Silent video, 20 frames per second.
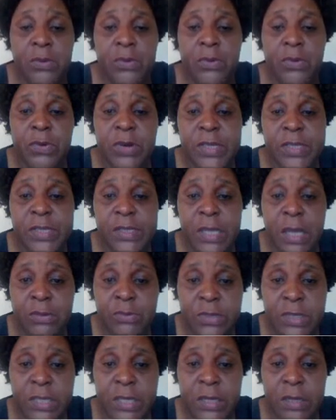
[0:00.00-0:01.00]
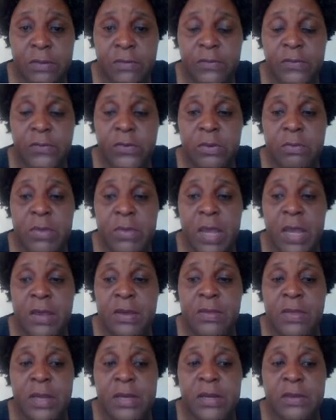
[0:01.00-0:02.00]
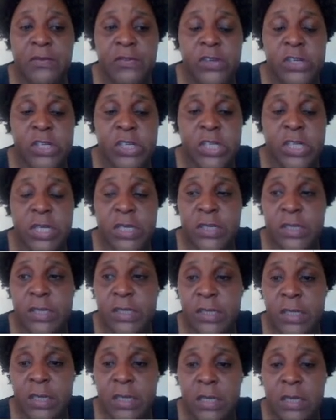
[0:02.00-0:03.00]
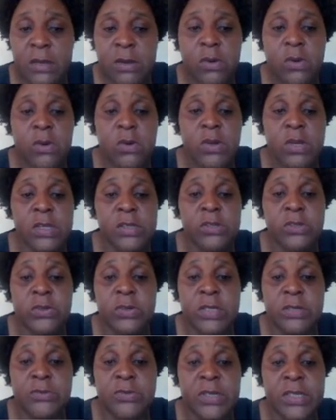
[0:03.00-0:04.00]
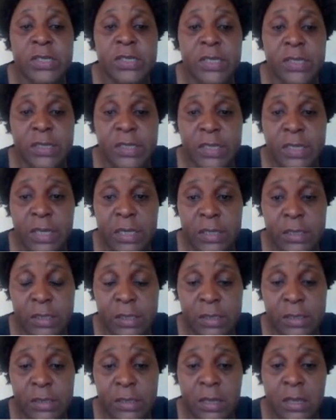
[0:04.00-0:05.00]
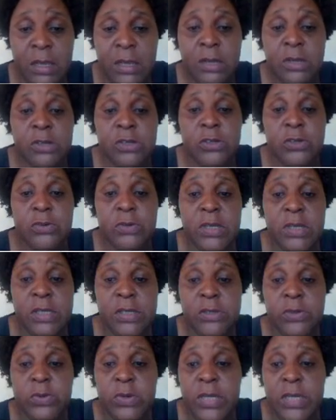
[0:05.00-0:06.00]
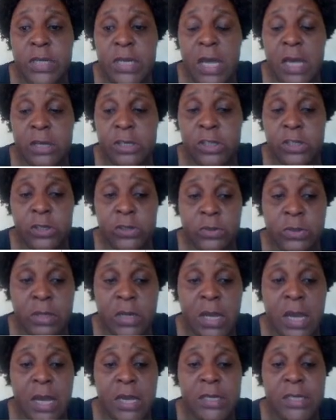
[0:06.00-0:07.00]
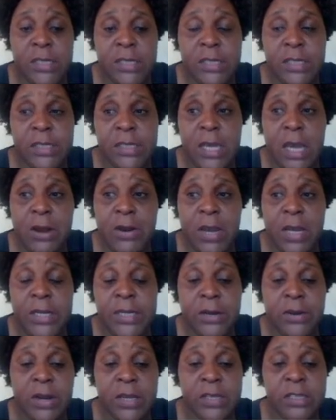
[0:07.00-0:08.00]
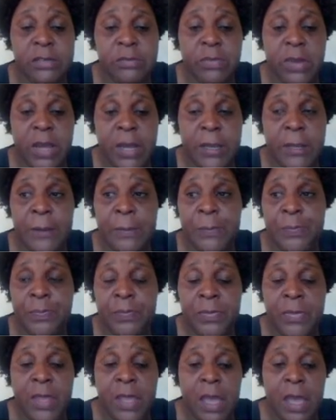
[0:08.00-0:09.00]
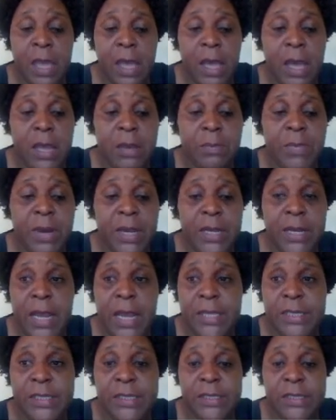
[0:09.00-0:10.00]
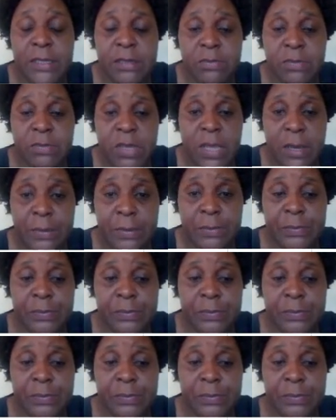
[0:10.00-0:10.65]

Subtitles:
resulting from either deficiency or insulin resistance to insulin action, and it is characterized by hyperglycemia.